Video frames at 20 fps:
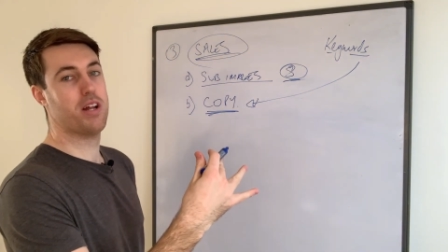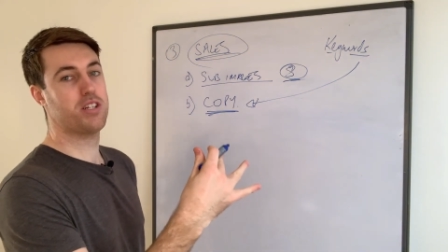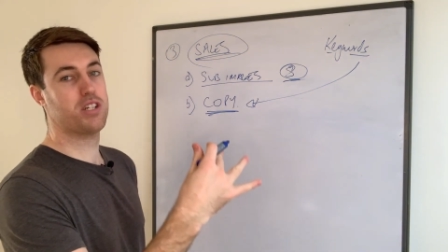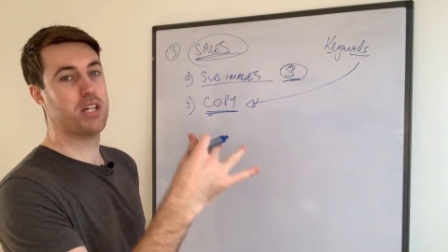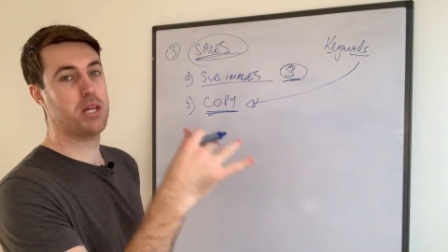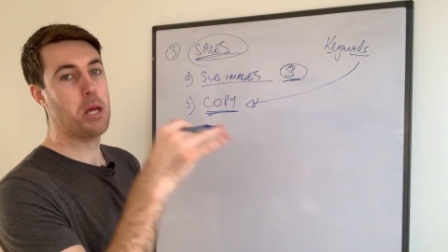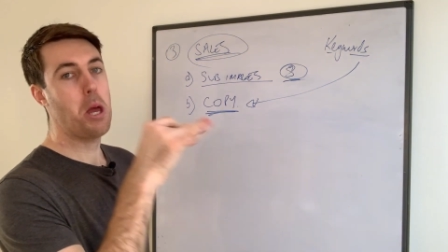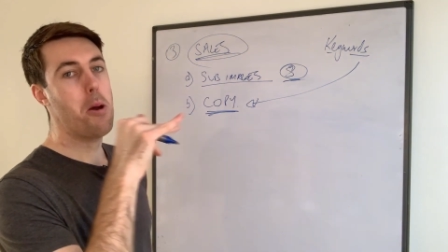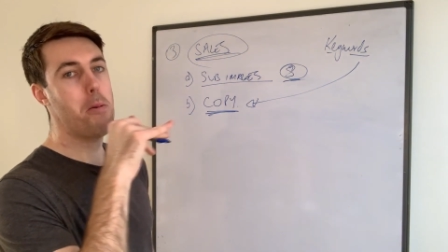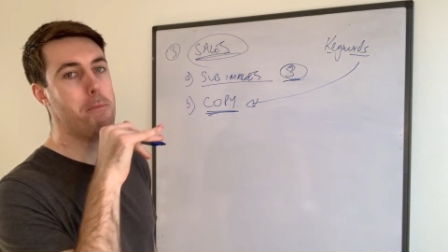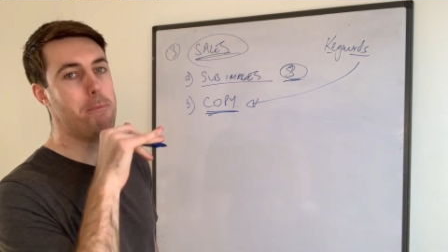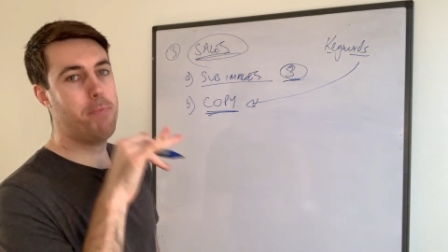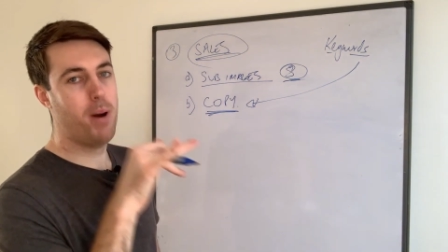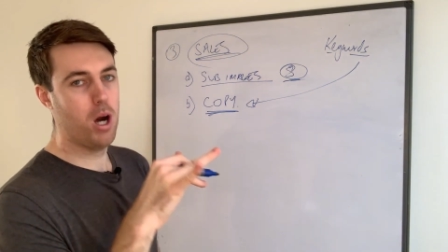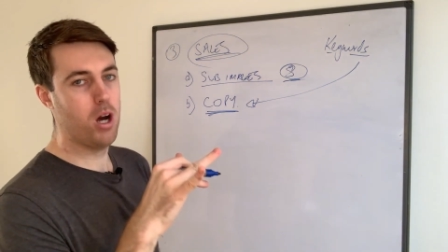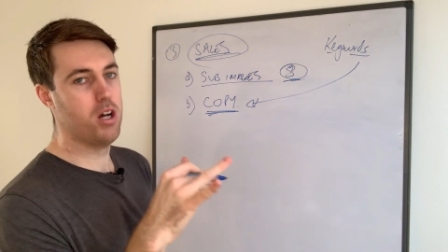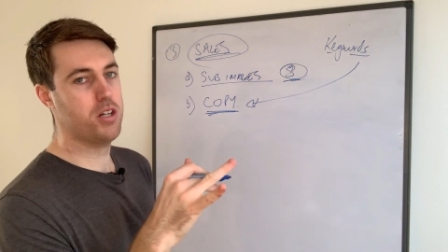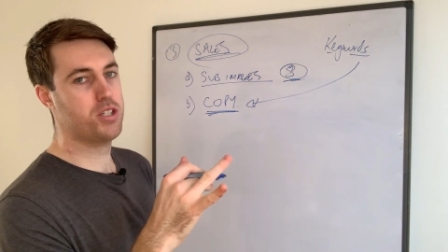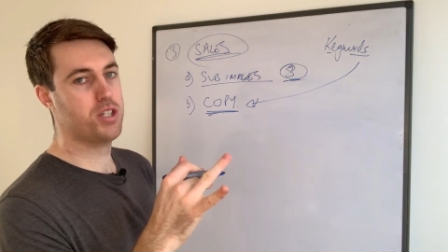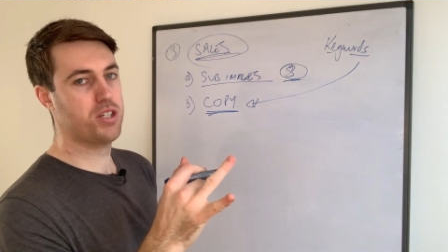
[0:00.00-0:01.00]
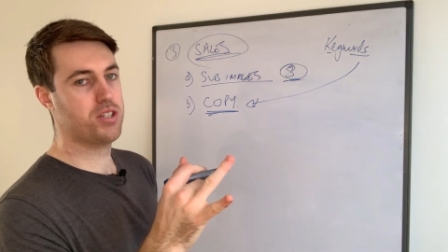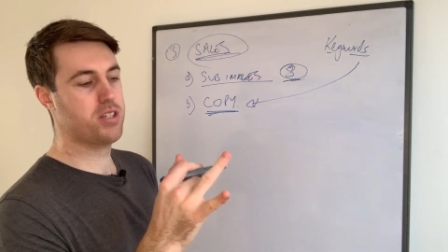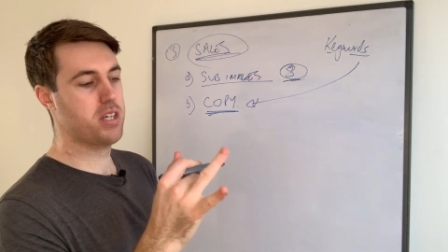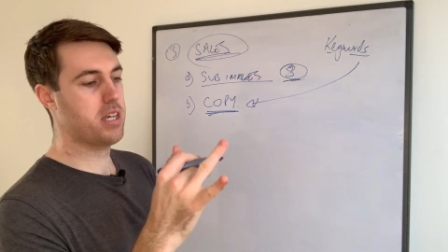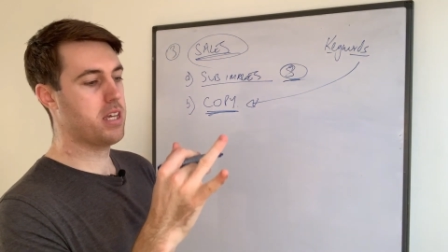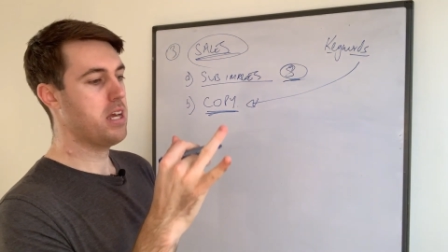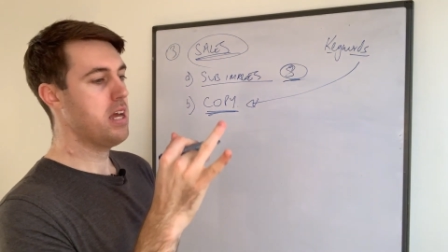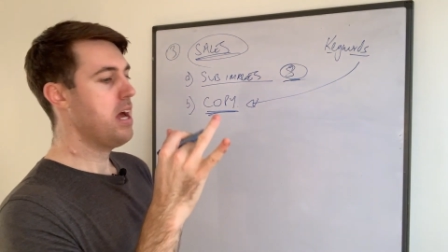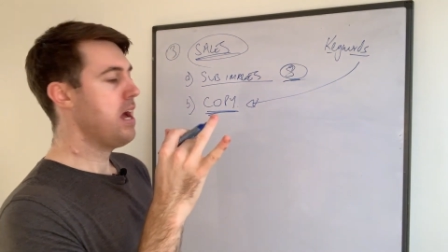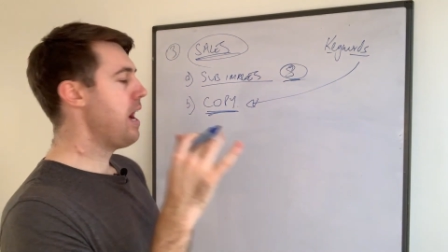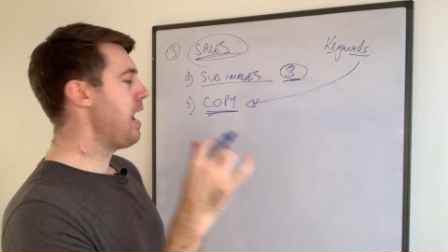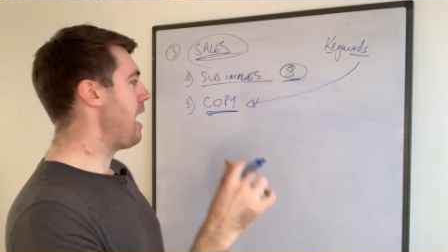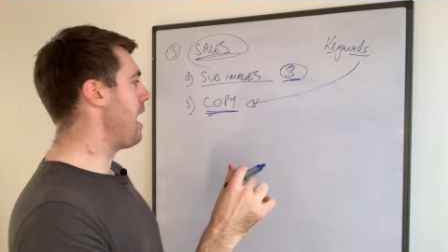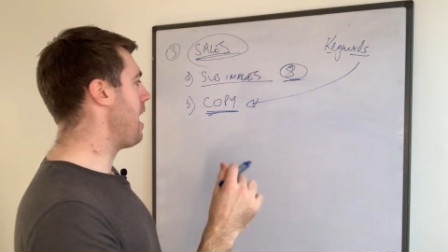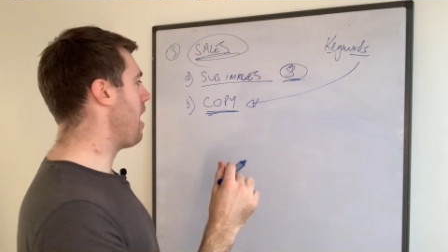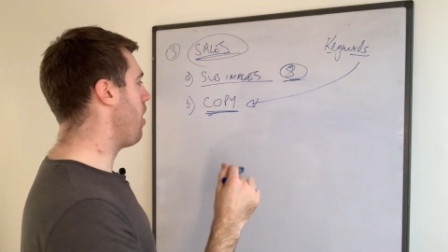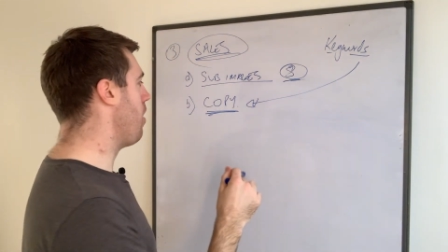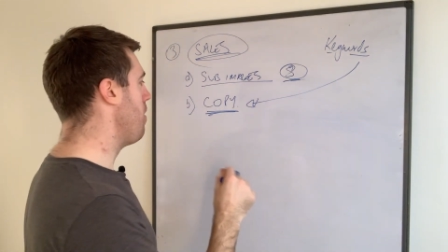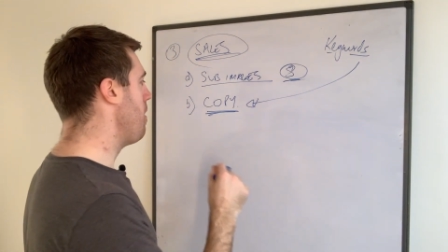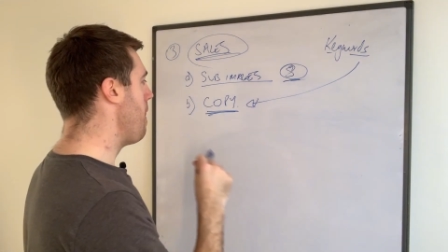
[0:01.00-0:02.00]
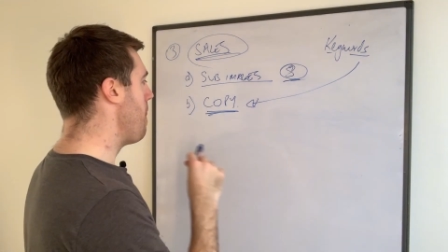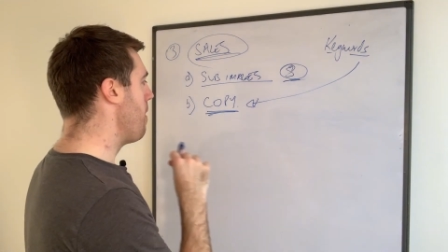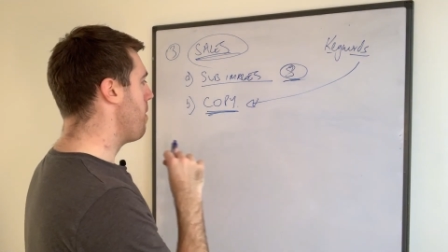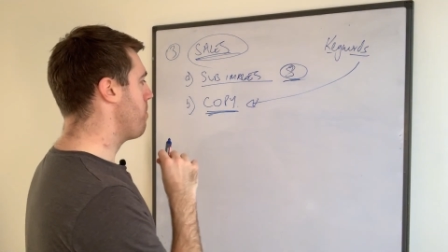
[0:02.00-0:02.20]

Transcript: actually purchasing our